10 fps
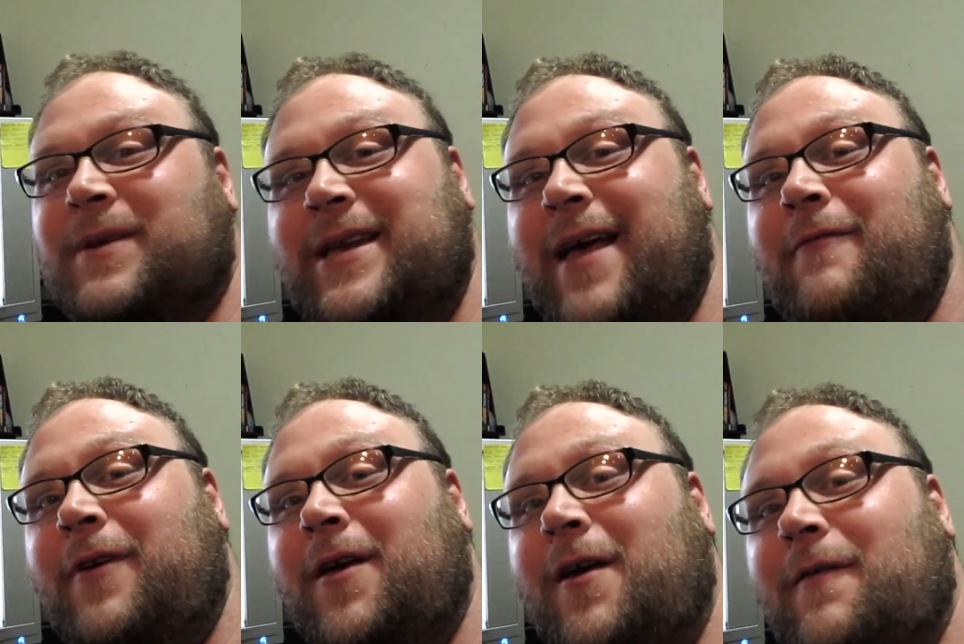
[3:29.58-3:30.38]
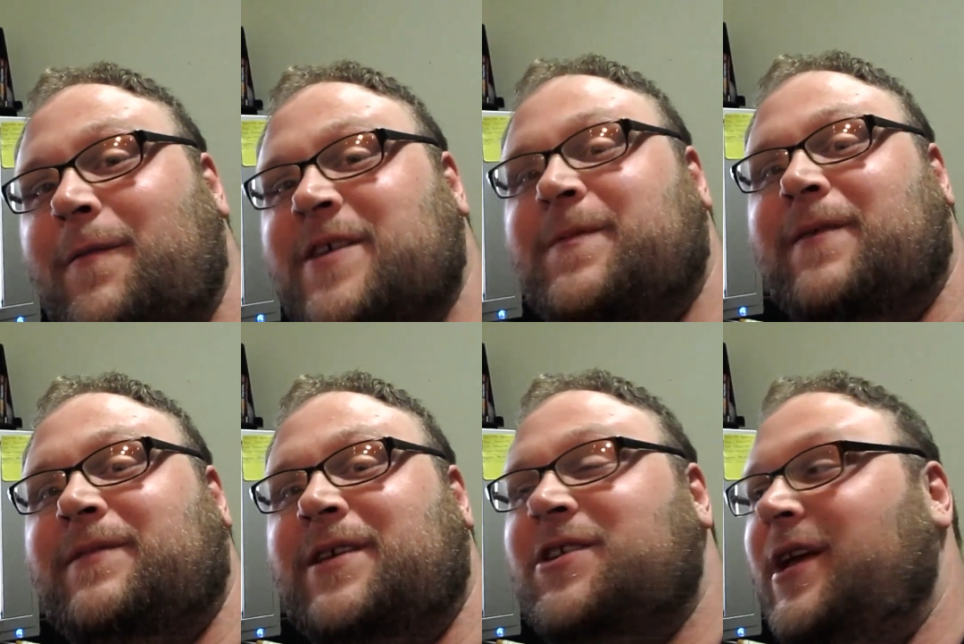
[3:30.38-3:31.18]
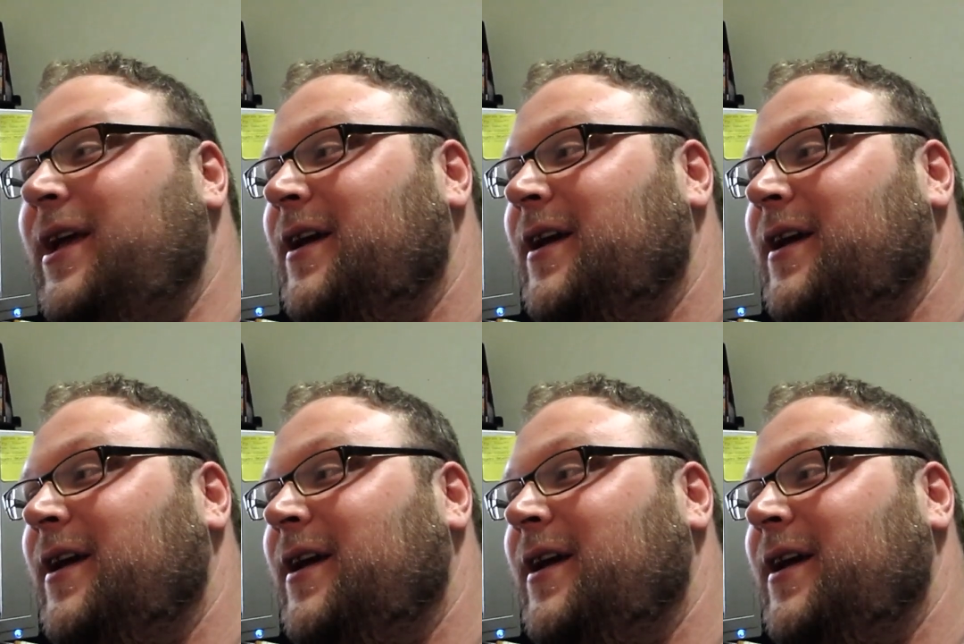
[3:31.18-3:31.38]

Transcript: I'm Dev from SBMTG,